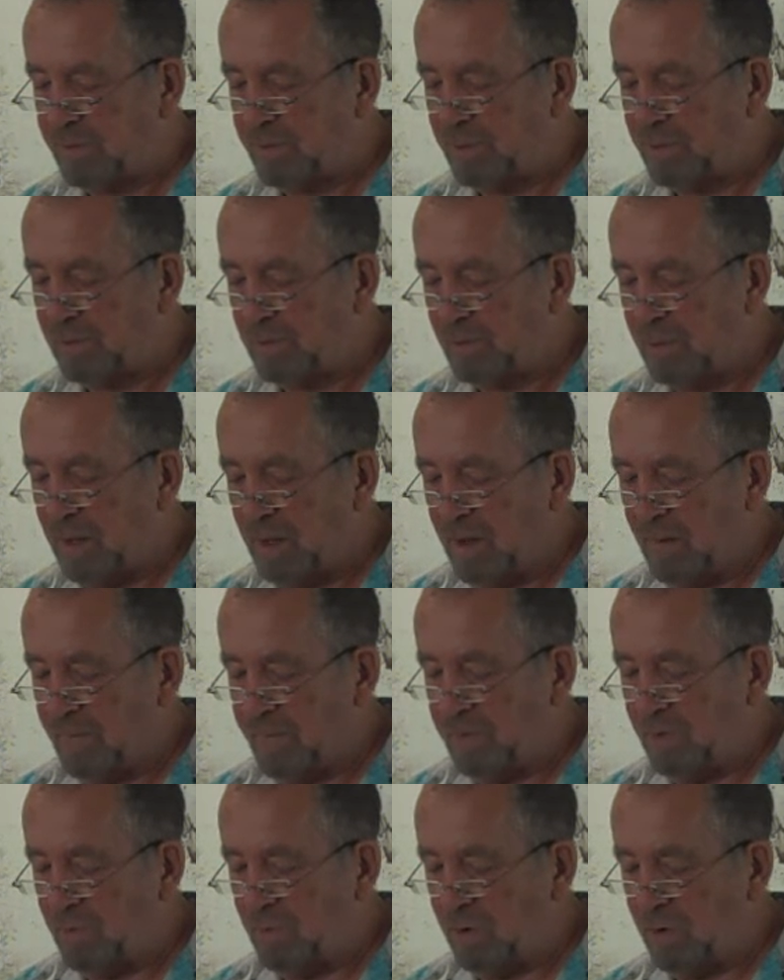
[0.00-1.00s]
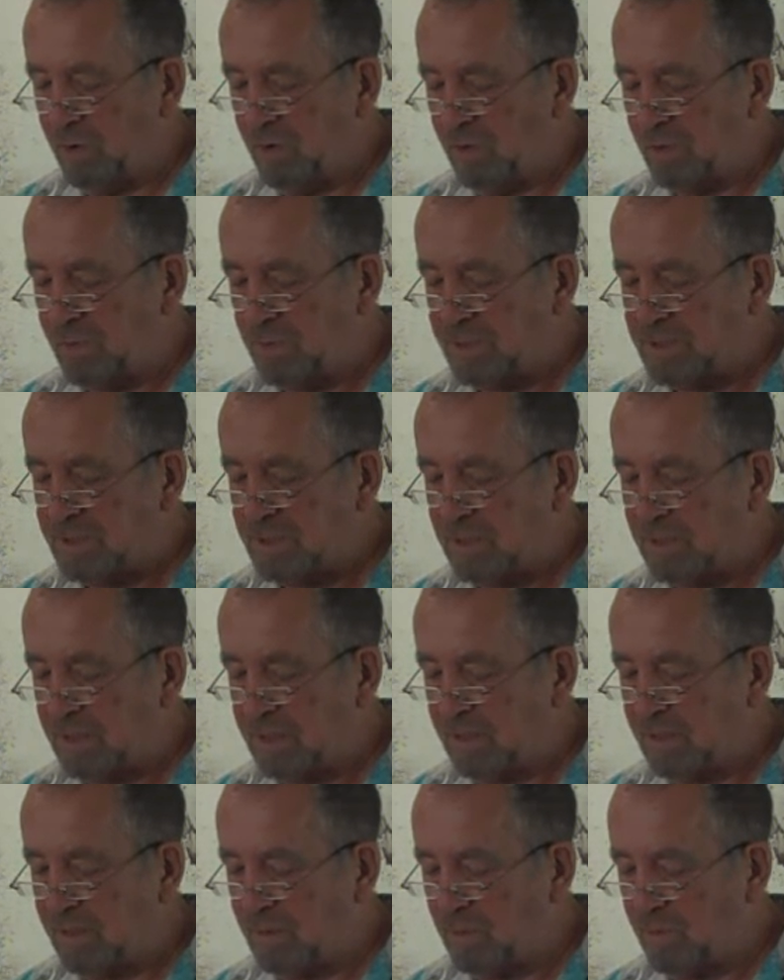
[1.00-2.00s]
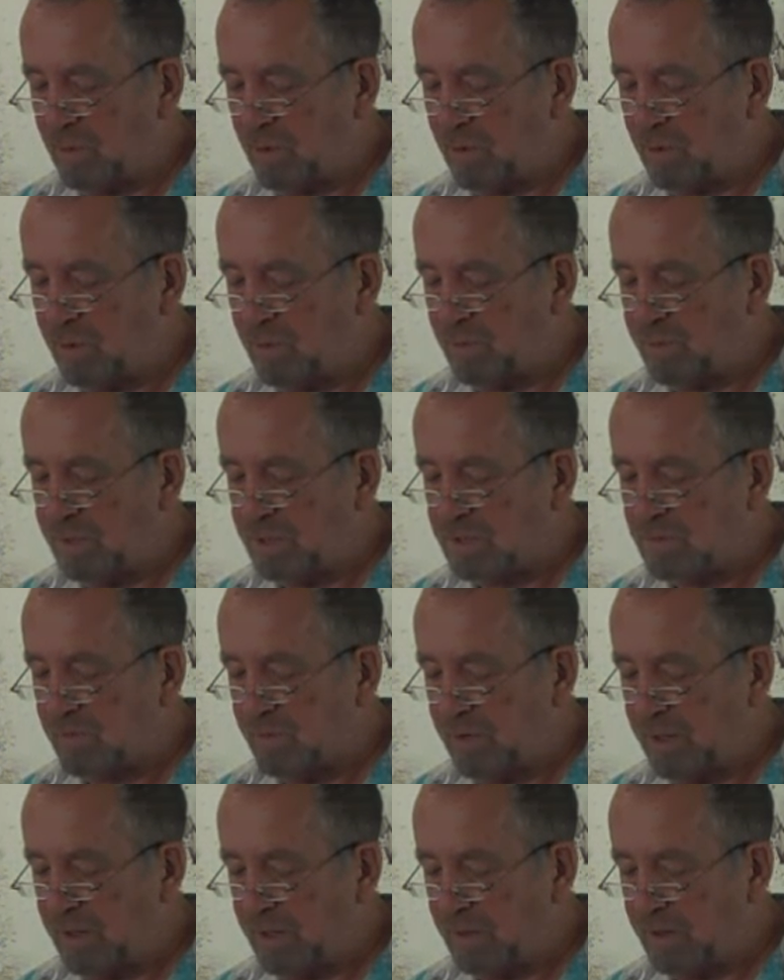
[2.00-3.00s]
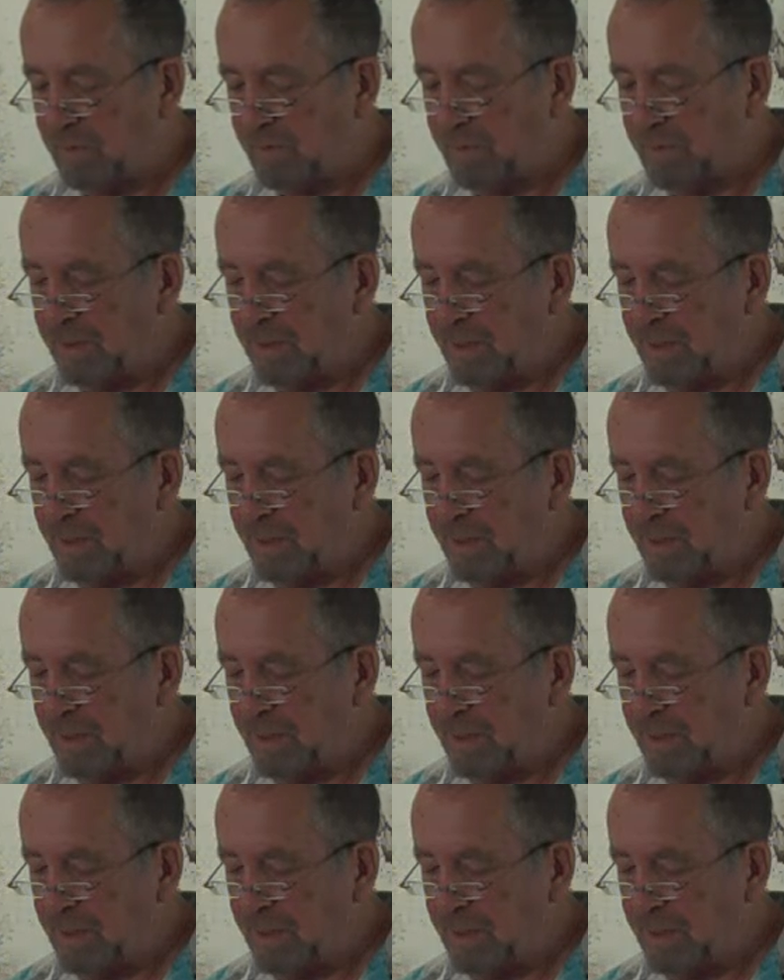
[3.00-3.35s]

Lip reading: Who had died? Things had causes, events too.